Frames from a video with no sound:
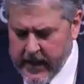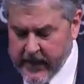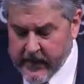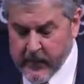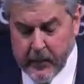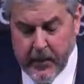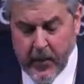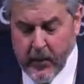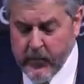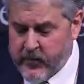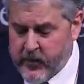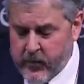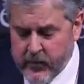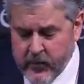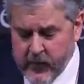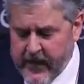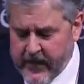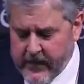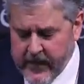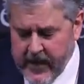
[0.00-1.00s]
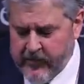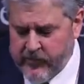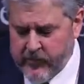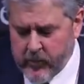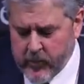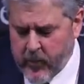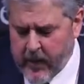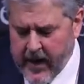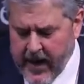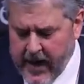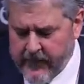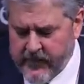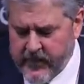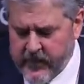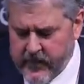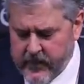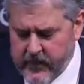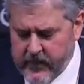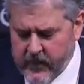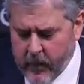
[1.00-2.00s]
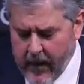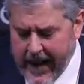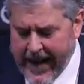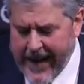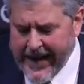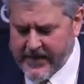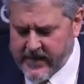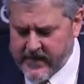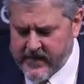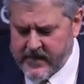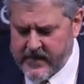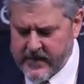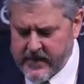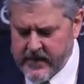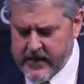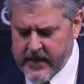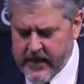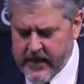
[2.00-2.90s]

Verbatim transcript: expose those foundational crafts cracks.